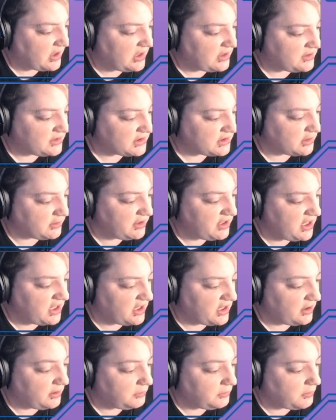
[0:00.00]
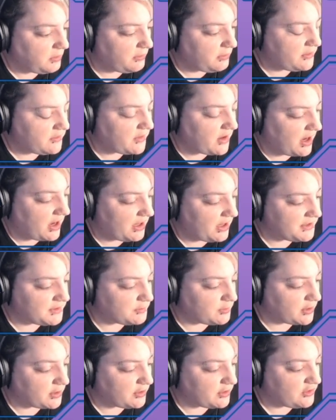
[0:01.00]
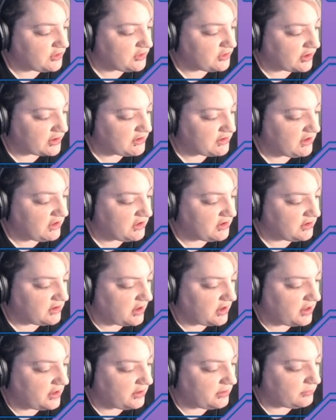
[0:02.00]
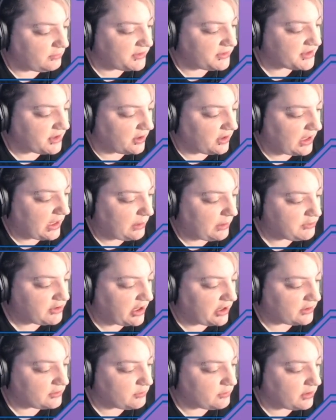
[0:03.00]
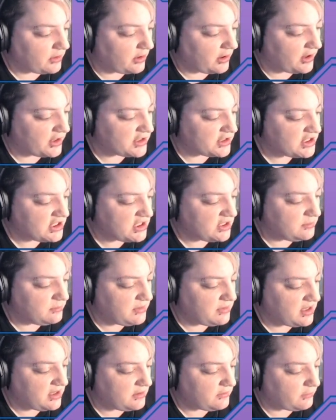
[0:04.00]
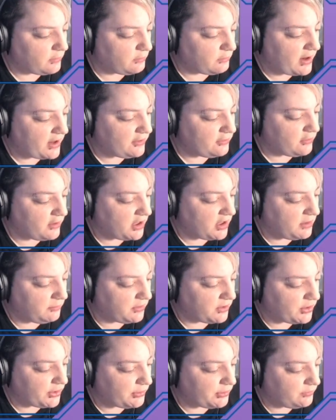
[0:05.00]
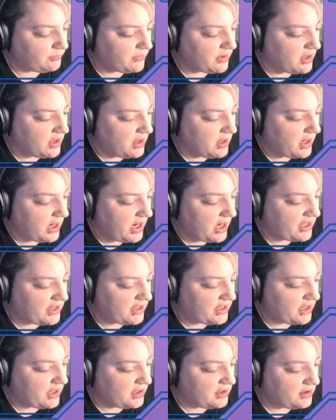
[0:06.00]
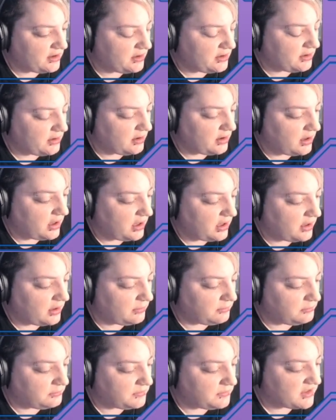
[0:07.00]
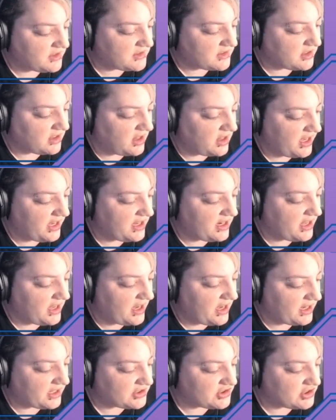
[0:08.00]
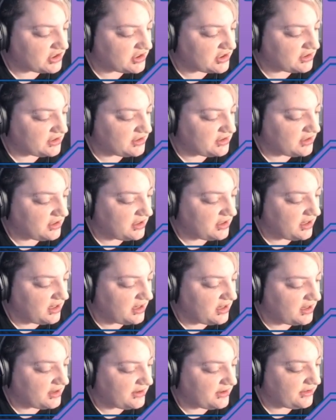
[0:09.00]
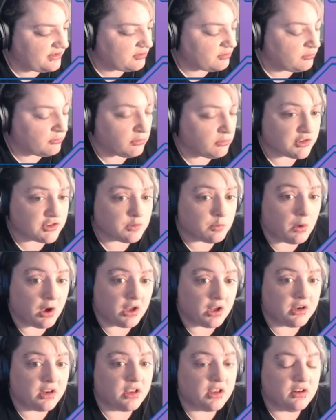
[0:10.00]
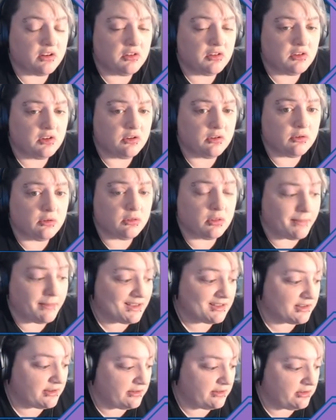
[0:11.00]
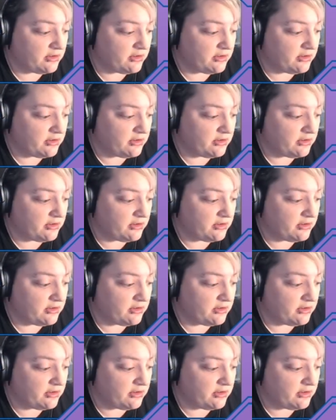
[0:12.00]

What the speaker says: So in here, what we've got is we're constructing a result object with R, G, and B for red, green, and blue. And then this client action is responding to the message.